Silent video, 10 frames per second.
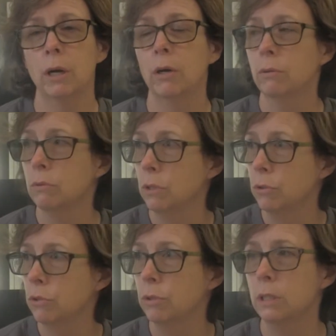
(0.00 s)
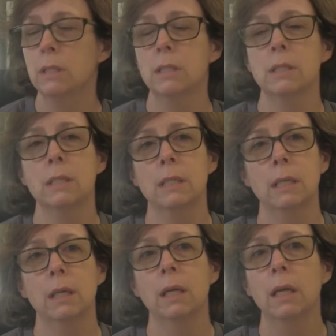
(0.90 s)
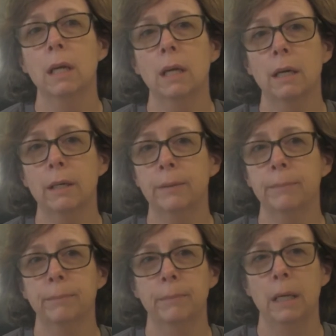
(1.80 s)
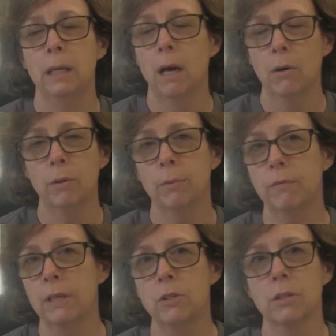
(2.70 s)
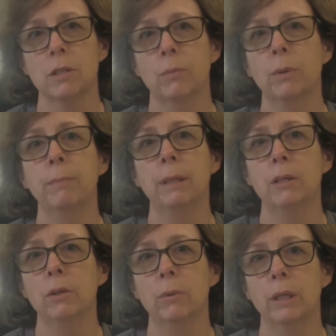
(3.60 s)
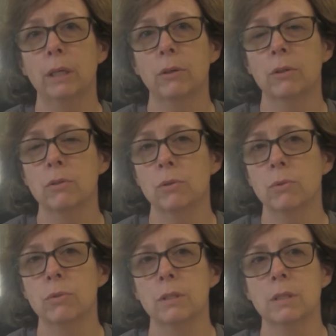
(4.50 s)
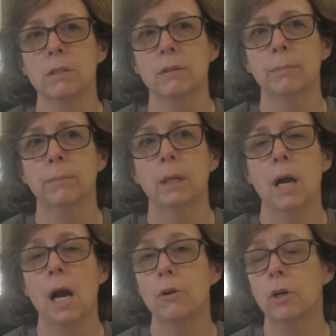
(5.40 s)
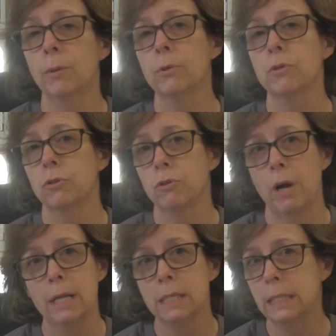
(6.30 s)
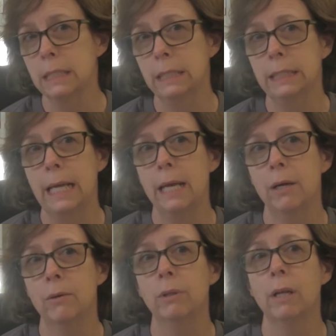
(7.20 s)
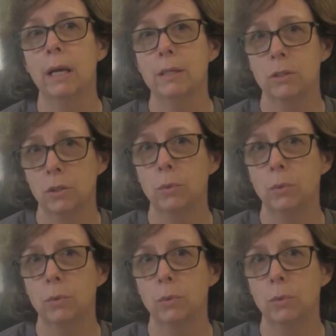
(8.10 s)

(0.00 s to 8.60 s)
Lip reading: our social distancing and all the preventions that we've been doing here at the school system. Our numbers are drastically down the last 2